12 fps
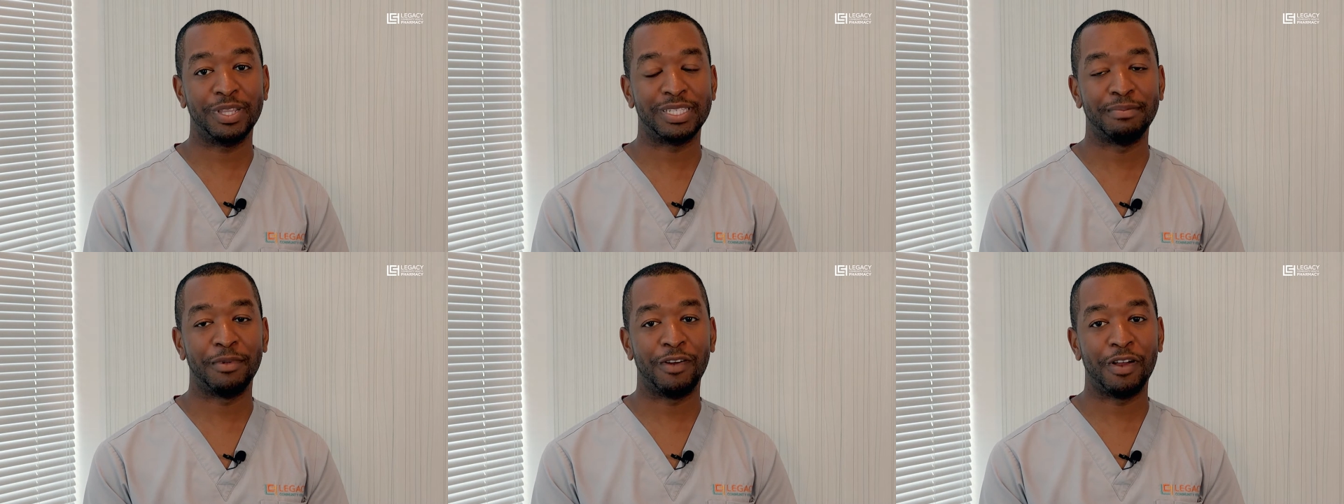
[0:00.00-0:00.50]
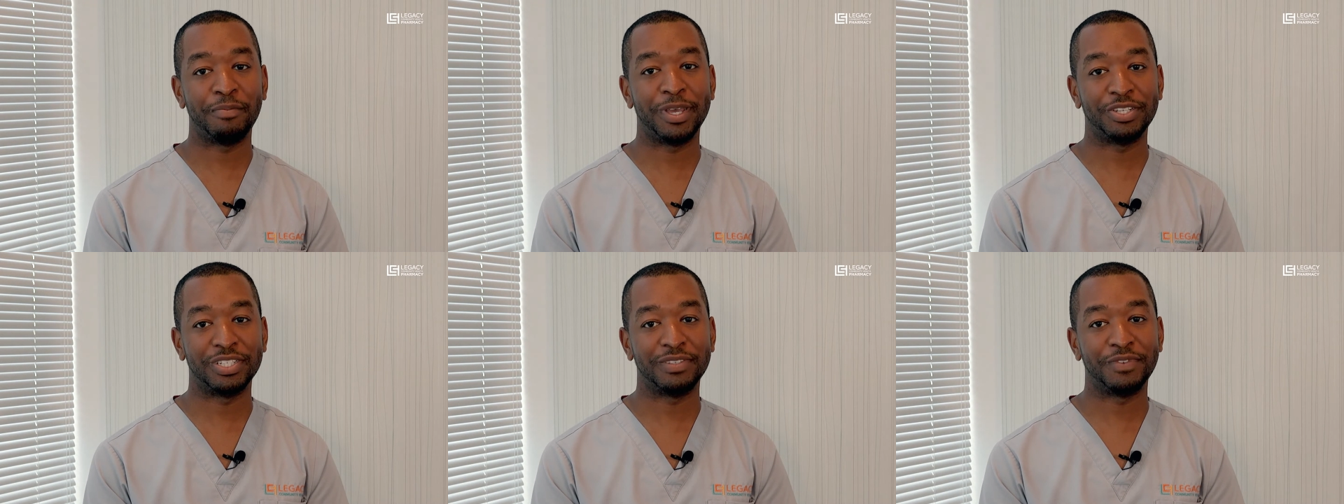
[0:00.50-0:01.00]
some of our
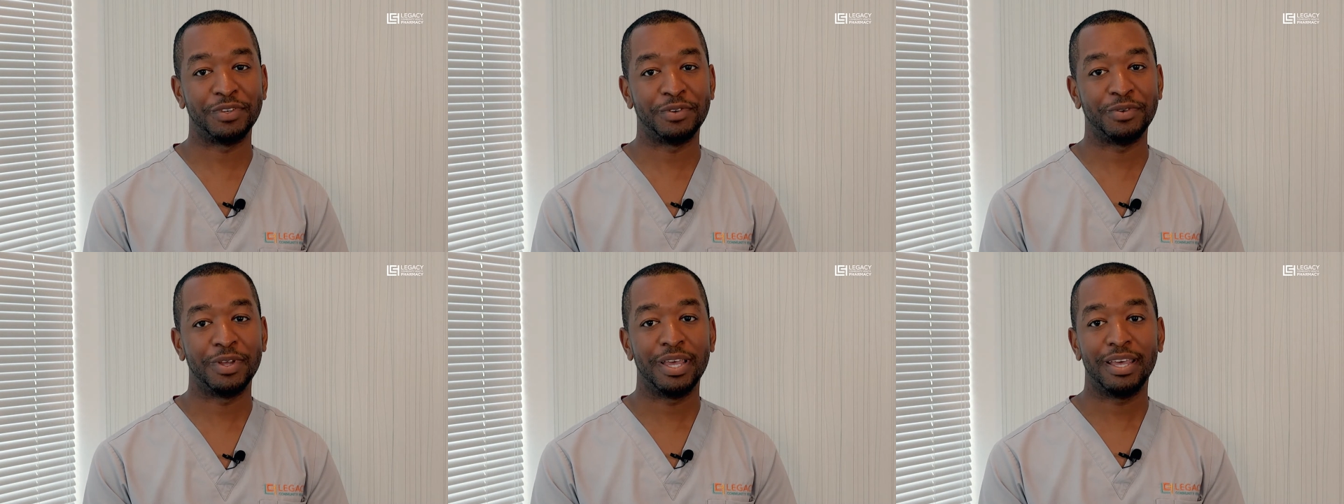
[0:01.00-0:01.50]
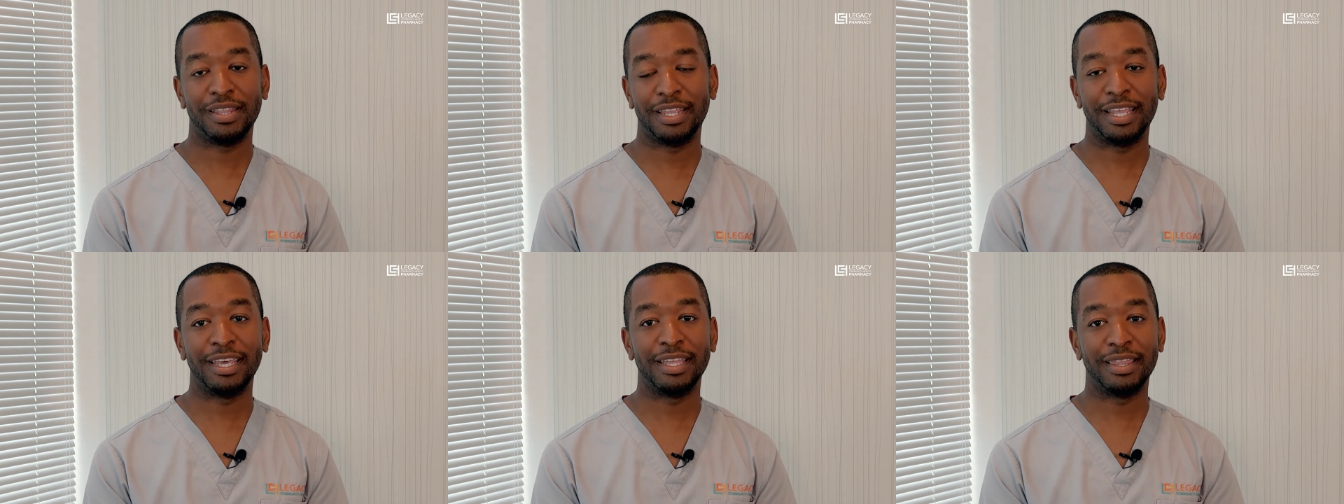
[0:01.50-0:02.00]
patients feel
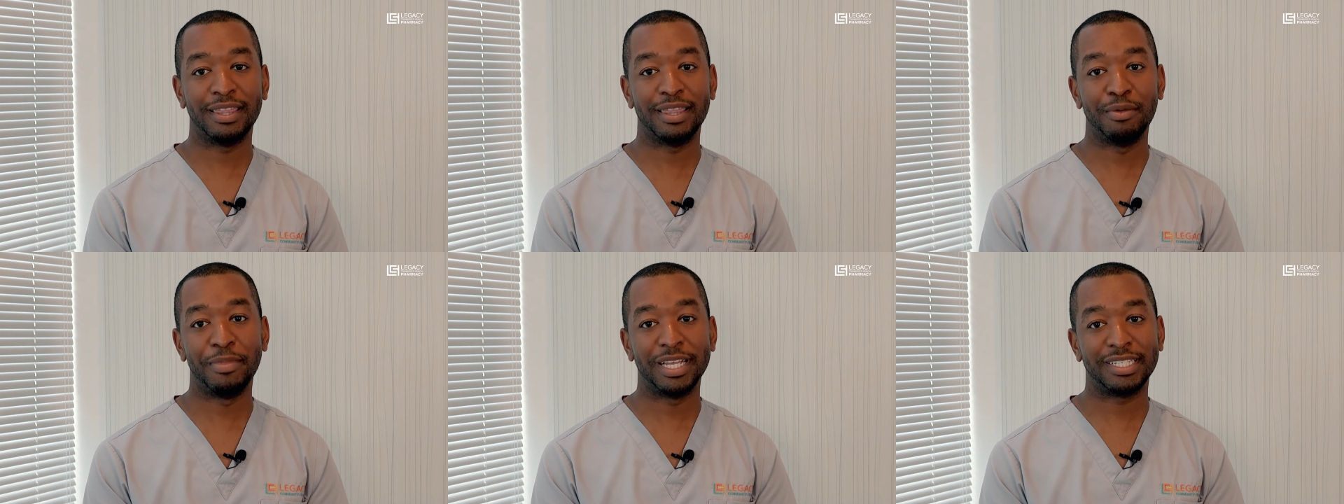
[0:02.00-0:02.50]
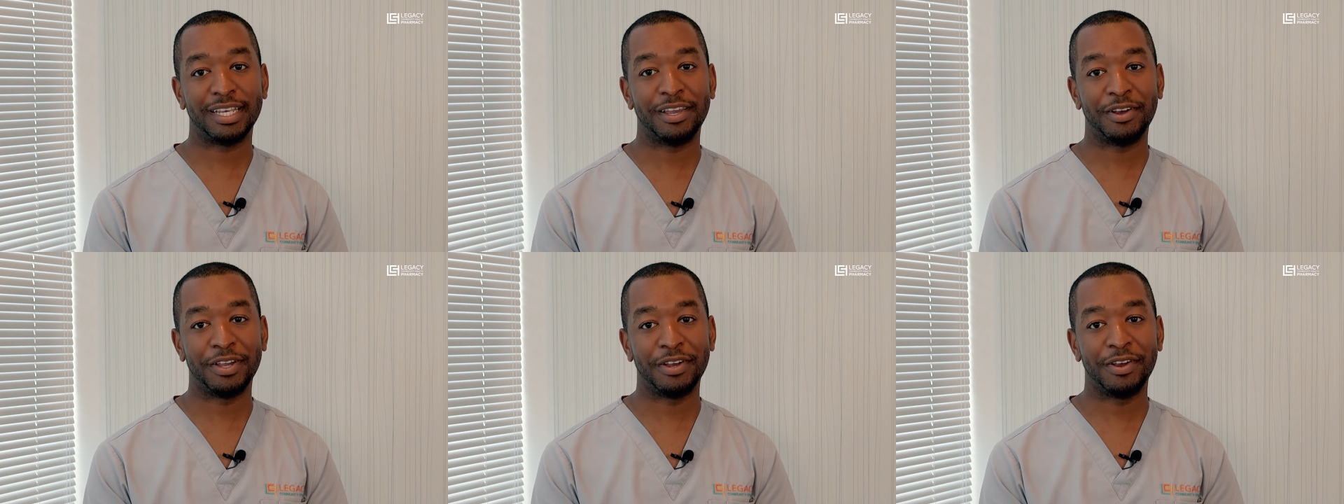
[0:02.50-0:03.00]
that they get the best
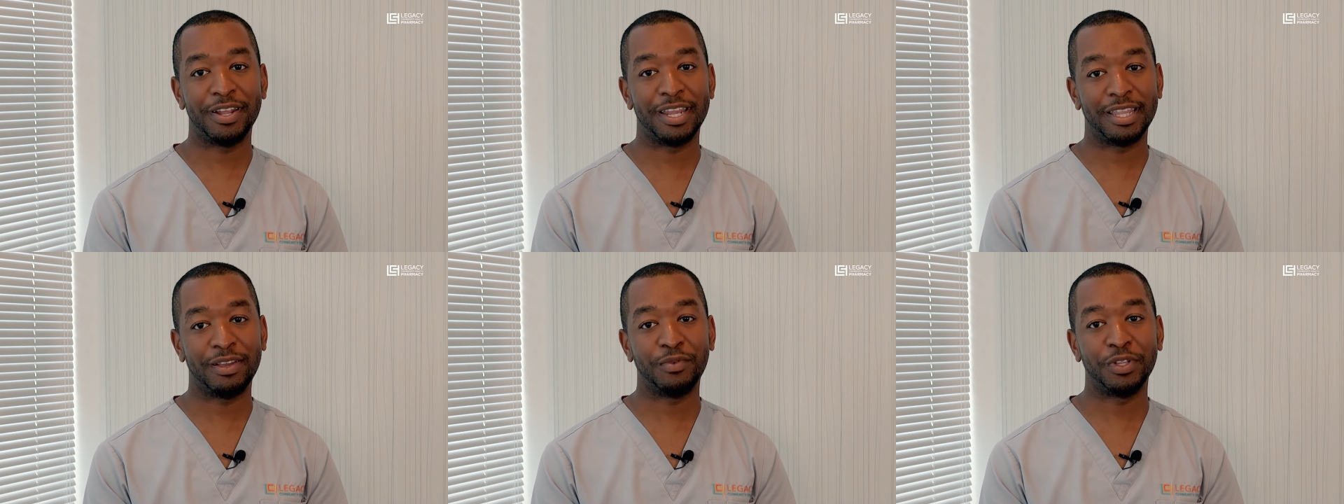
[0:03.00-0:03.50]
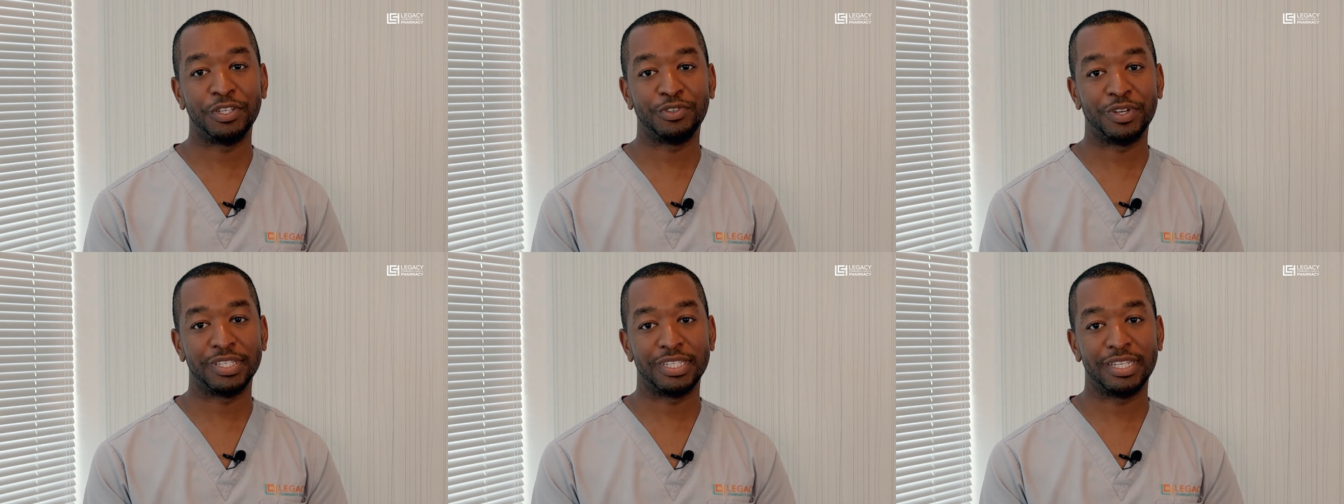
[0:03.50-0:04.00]
care here and that they really
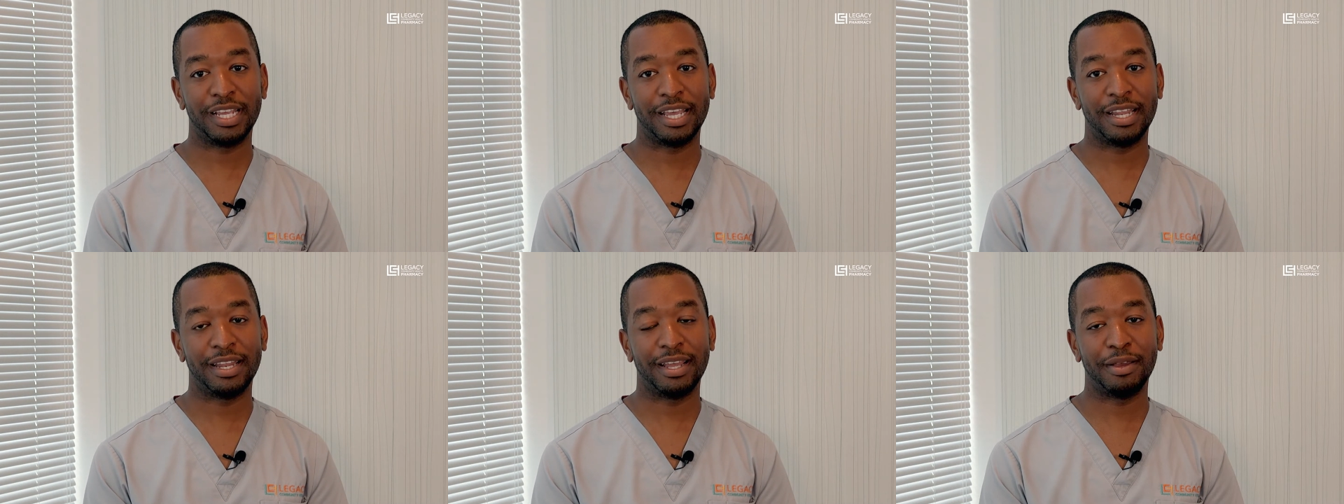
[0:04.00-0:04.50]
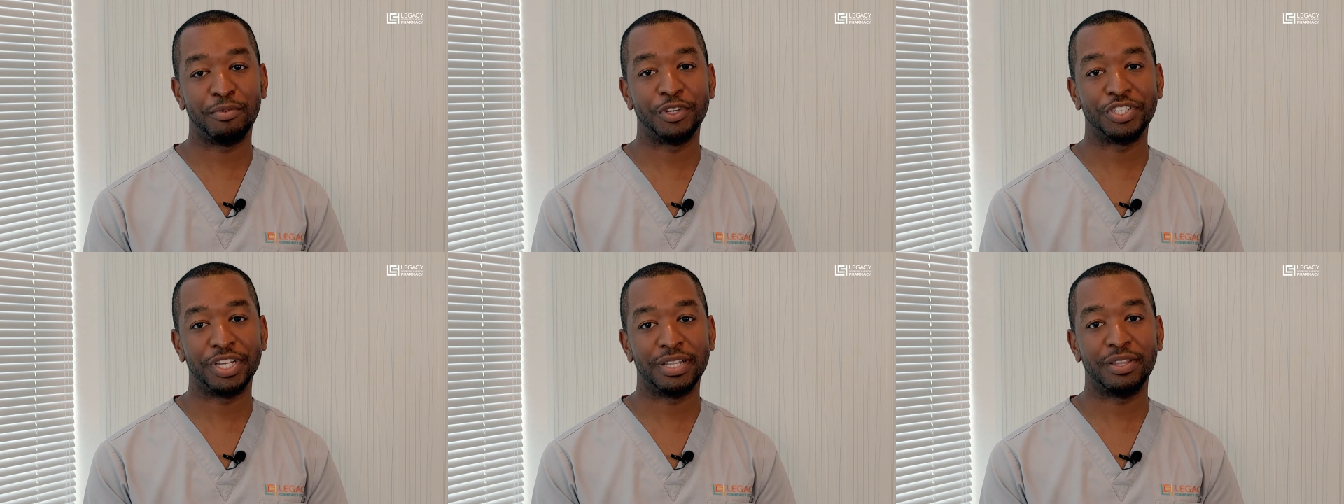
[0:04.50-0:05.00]
trust and
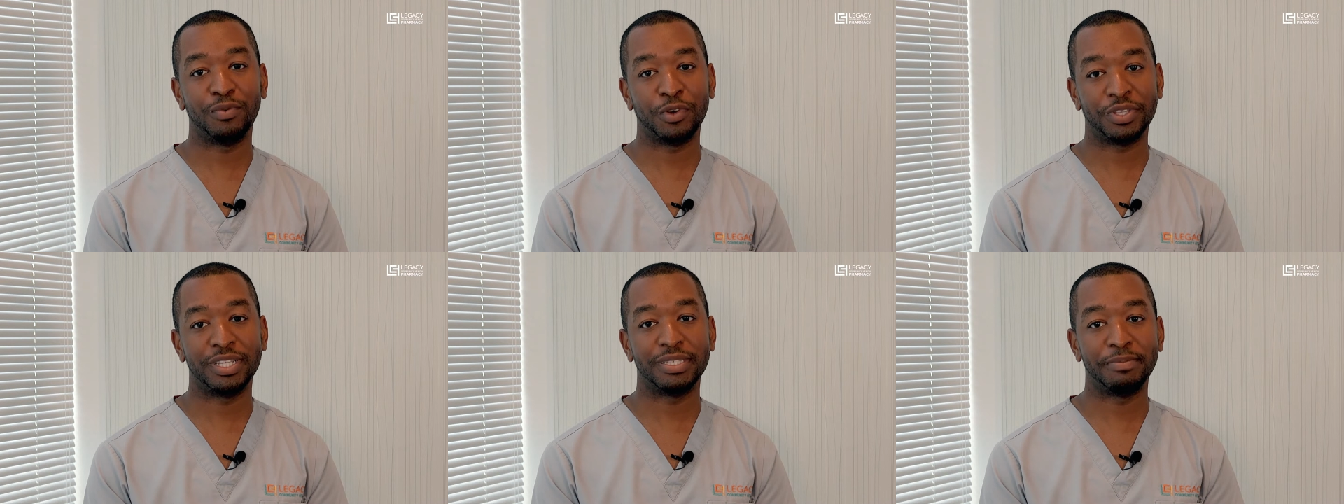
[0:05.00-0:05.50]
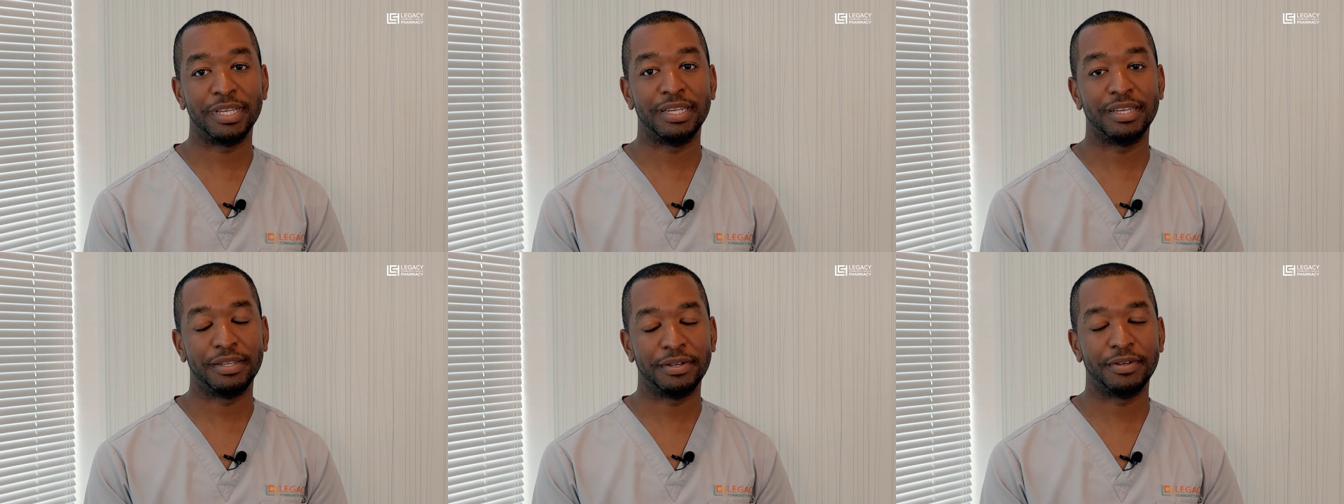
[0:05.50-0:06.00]
appreciate the work that's
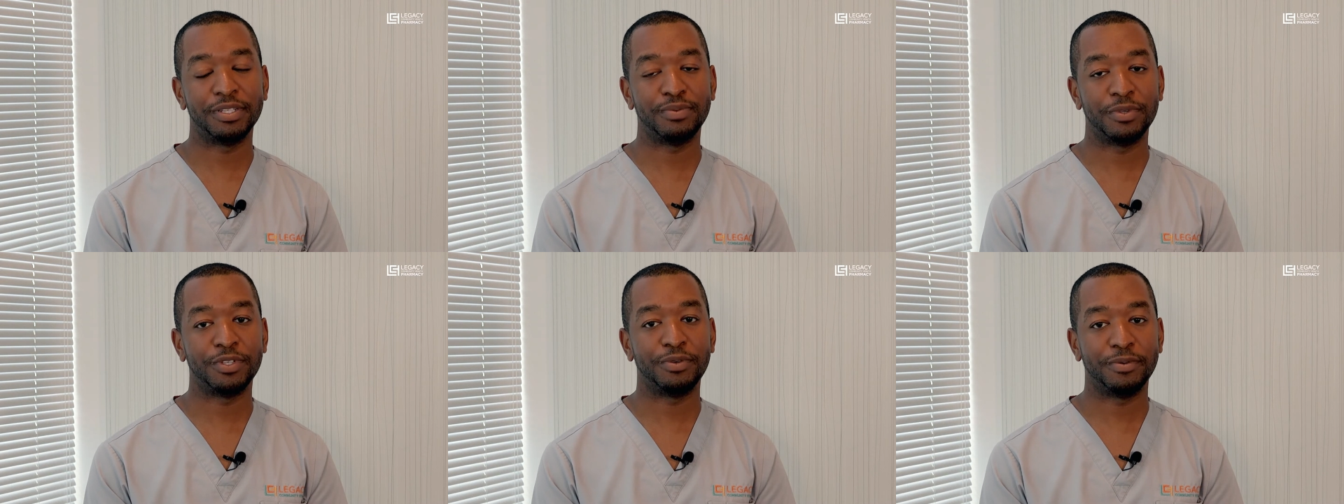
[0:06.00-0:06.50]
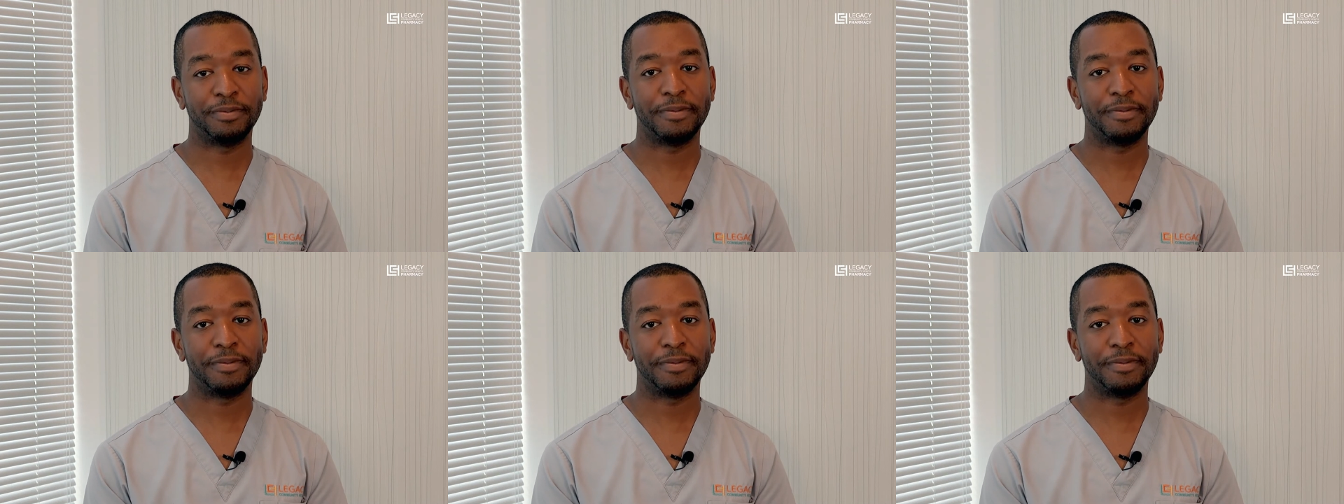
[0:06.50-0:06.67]
being done here as well too.